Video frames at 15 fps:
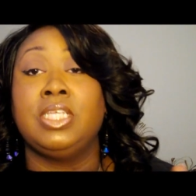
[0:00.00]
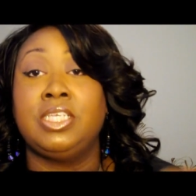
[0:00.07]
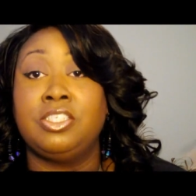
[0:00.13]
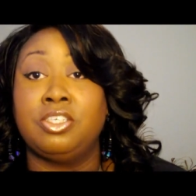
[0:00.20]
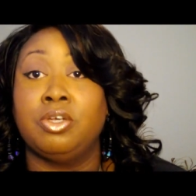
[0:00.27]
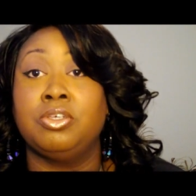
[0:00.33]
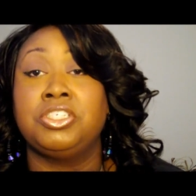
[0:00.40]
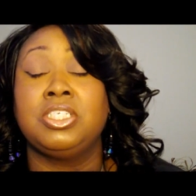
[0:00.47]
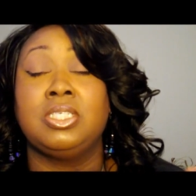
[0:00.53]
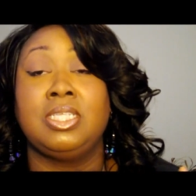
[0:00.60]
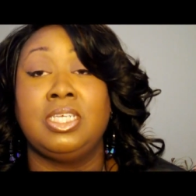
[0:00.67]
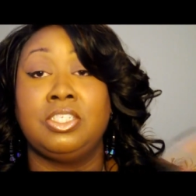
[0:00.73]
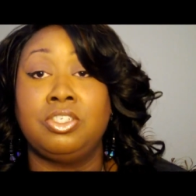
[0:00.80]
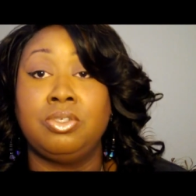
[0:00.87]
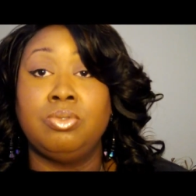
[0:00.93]
the
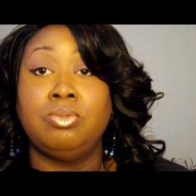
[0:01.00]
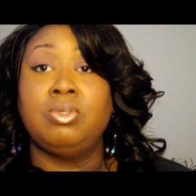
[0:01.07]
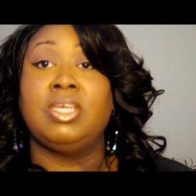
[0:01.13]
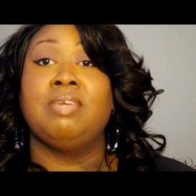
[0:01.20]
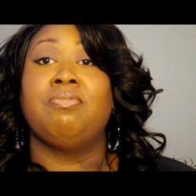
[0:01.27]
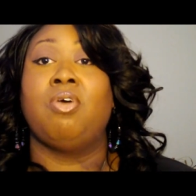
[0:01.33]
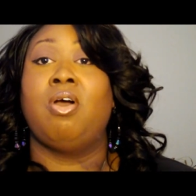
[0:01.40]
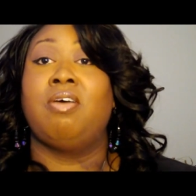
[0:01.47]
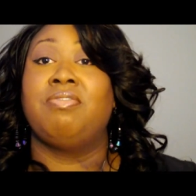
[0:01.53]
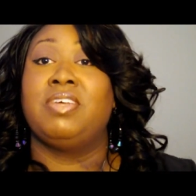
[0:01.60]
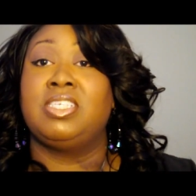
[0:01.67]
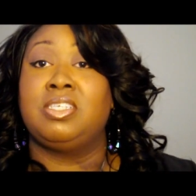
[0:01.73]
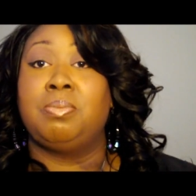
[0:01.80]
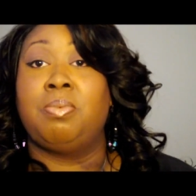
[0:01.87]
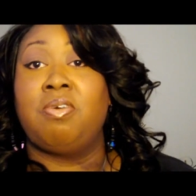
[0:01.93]
exertion that you give
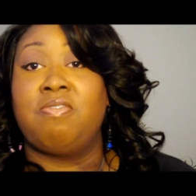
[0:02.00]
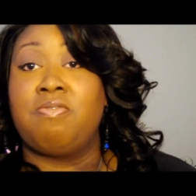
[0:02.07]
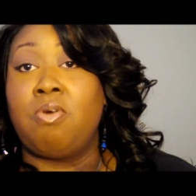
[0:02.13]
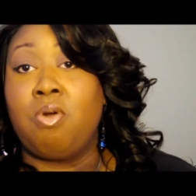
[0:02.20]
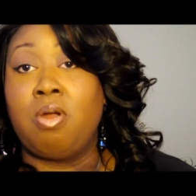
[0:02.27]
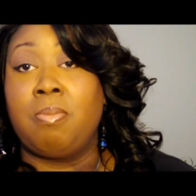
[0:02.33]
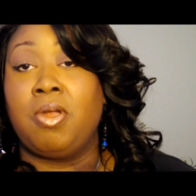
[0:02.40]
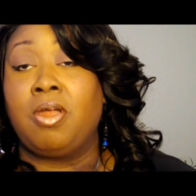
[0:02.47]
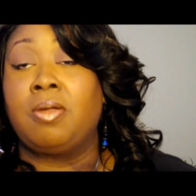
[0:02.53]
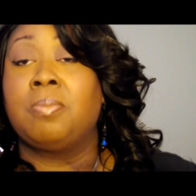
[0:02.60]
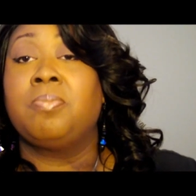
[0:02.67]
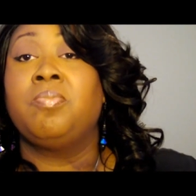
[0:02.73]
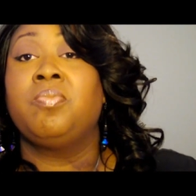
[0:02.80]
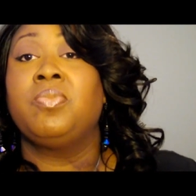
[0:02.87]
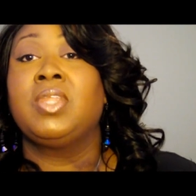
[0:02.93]
off as a performer,